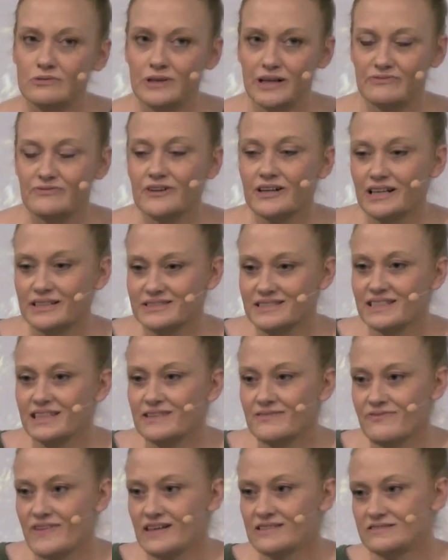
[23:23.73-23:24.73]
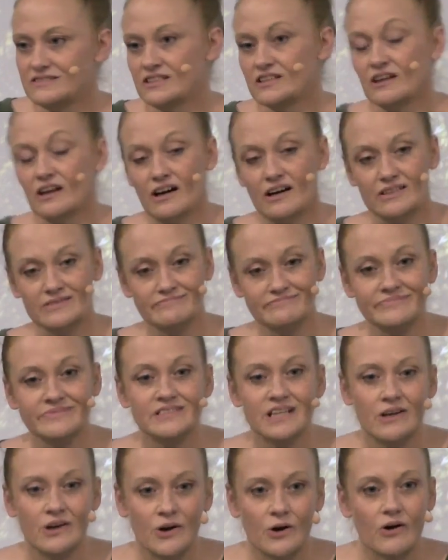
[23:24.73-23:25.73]
I forgot to give that to God.
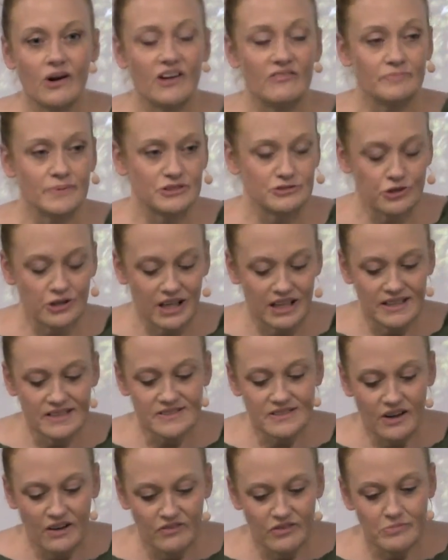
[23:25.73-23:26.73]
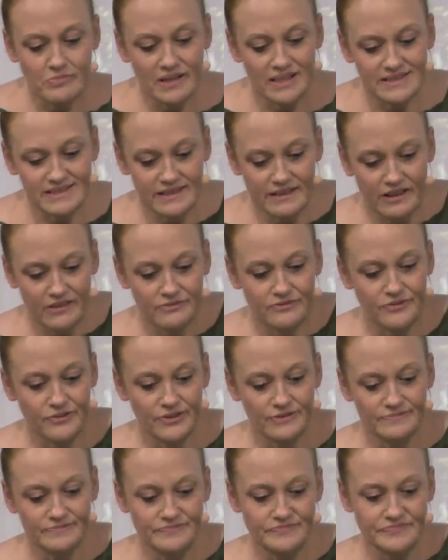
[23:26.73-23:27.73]
or I've been trying to solve it myself.